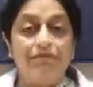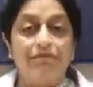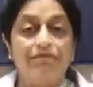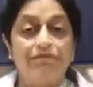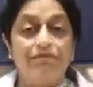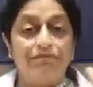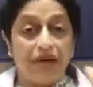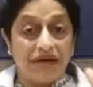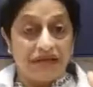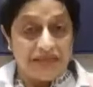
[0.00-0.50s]

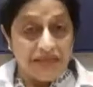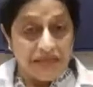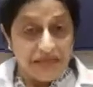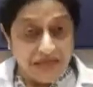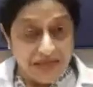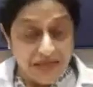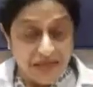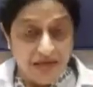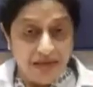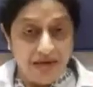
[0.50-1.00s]
but
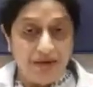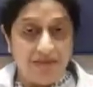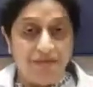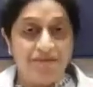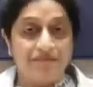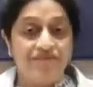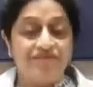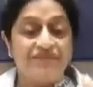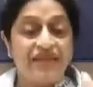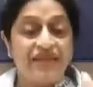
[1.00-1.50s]
still
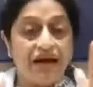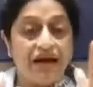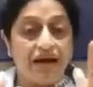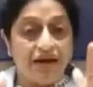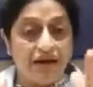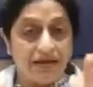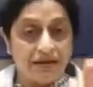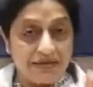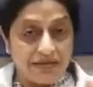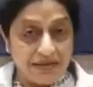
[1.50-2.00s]

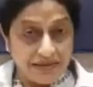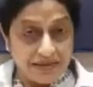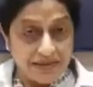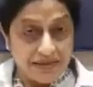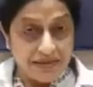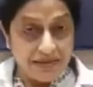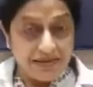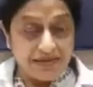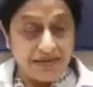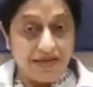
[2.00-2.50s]
her
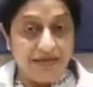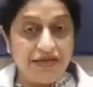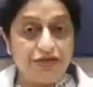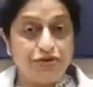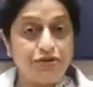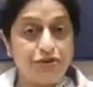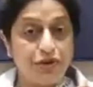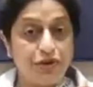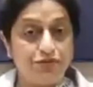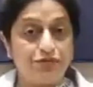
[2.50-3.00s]
success
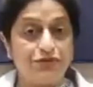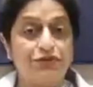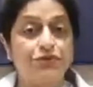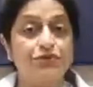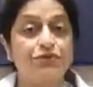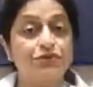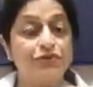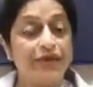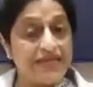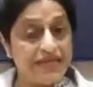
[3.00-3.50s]
rate drops
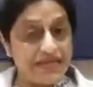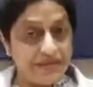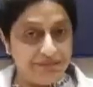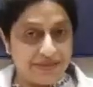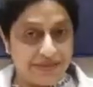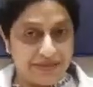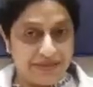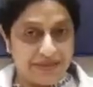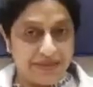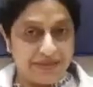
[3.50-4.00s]
to
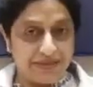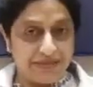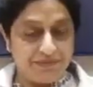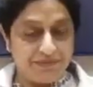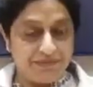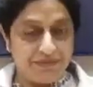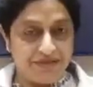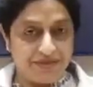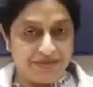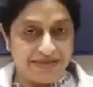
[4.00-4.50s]
20%
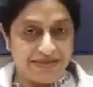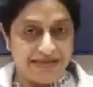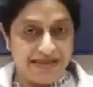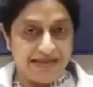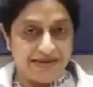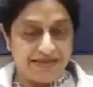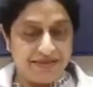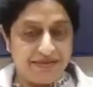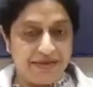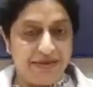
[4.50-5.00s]
per
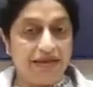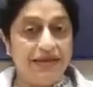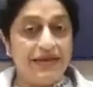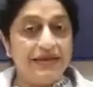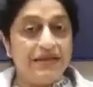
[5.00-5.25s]
cycle.